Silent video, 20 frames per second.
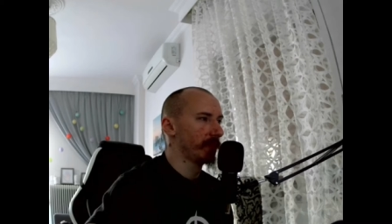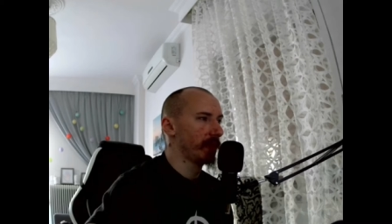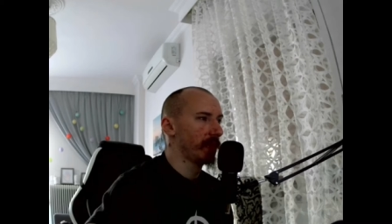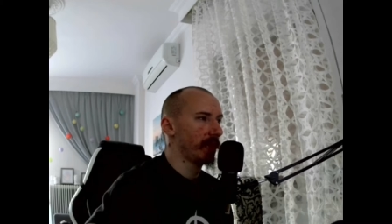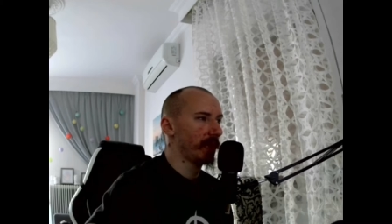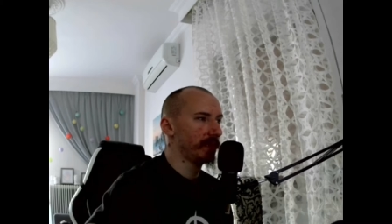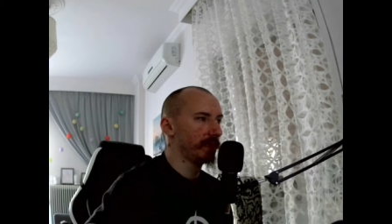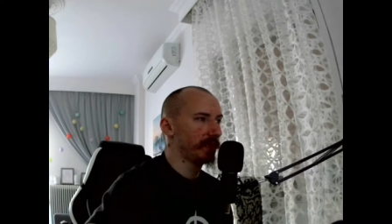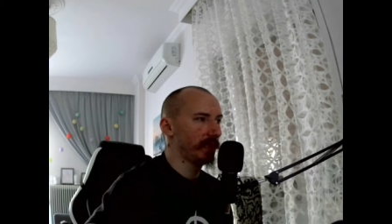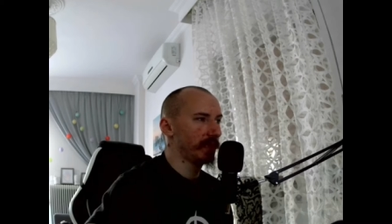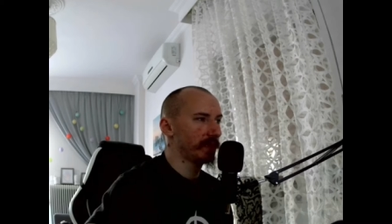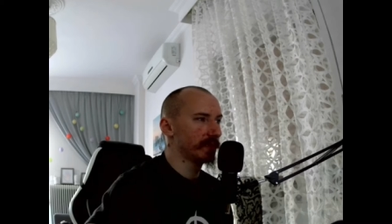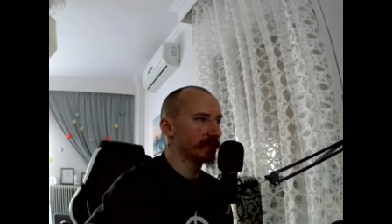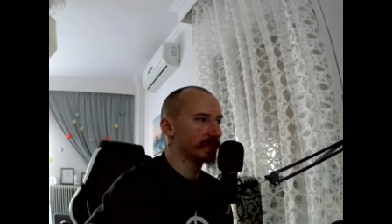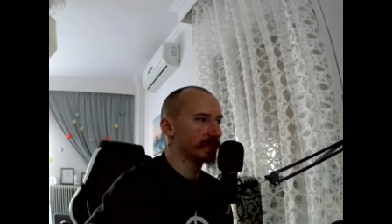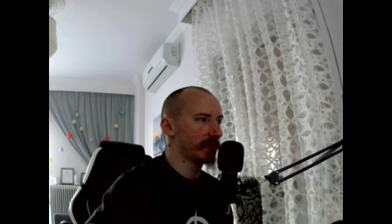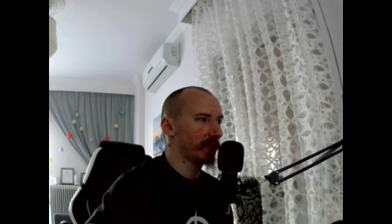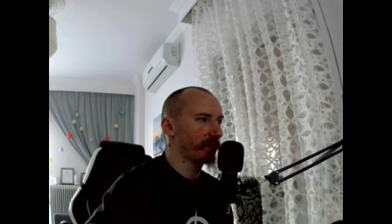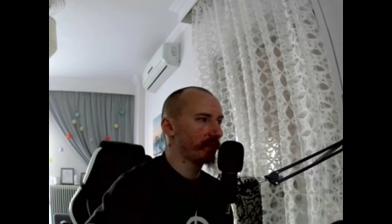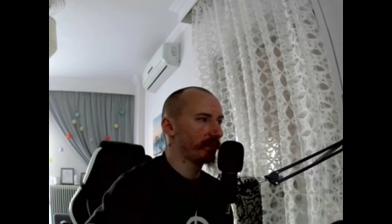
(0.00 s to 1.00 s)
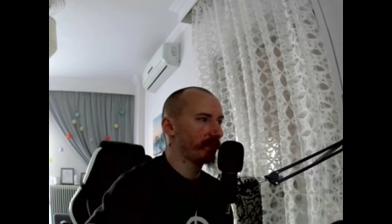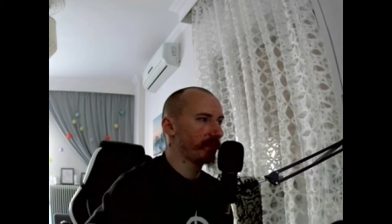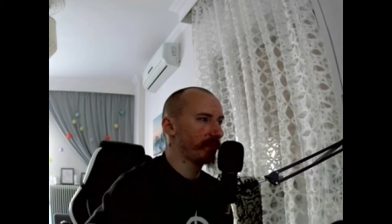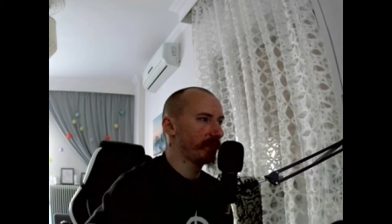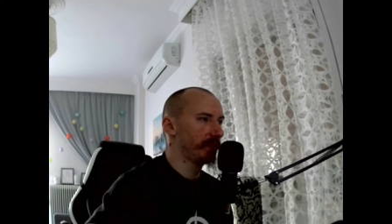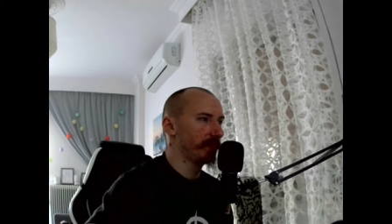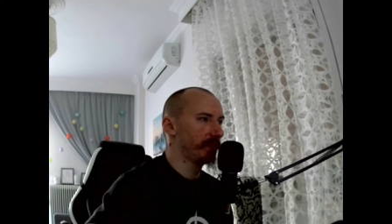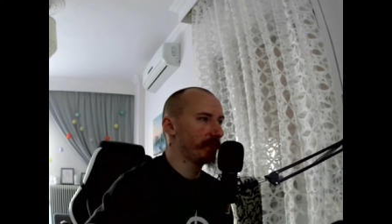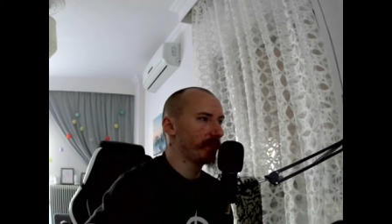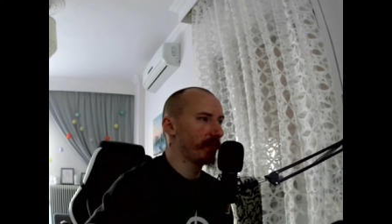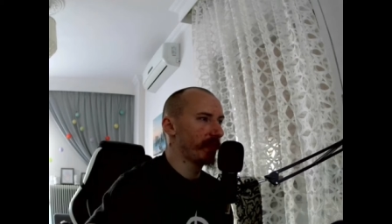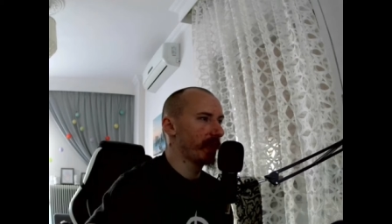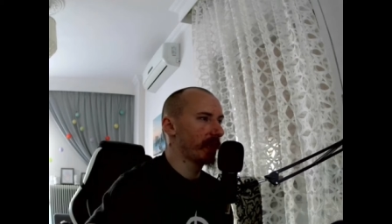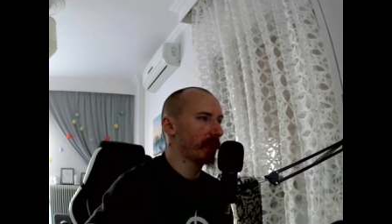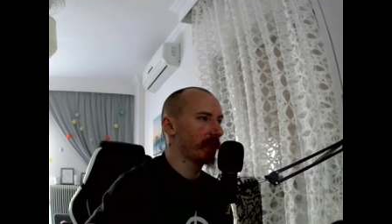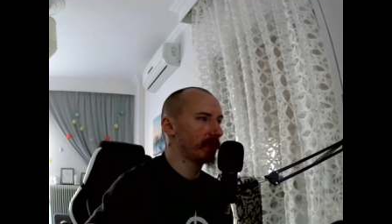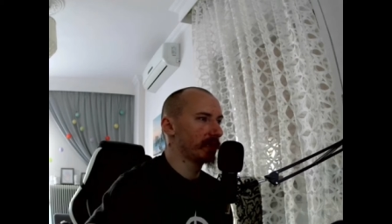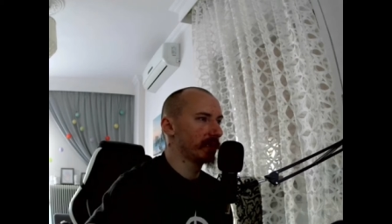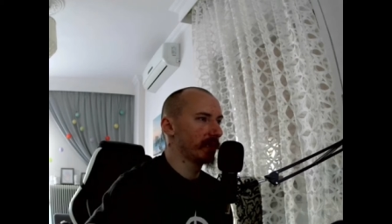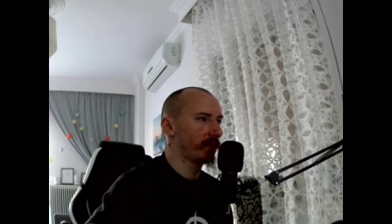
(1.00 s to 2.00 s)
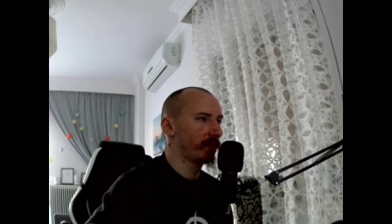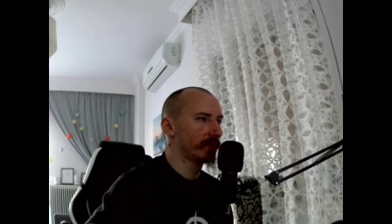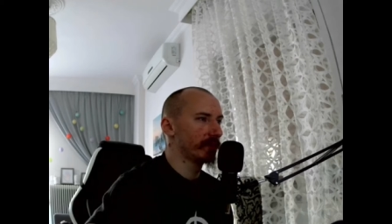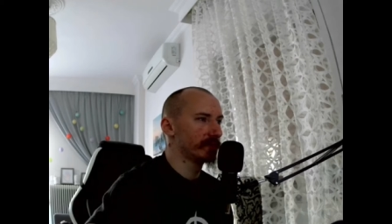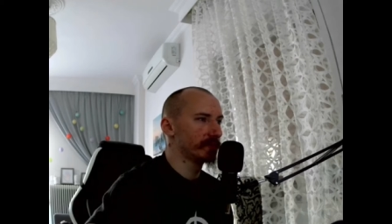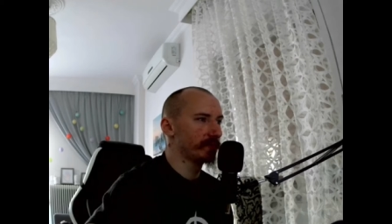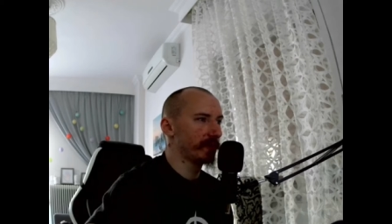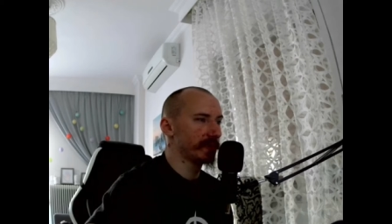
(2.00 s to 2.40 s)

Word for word: I take a step further back and I watch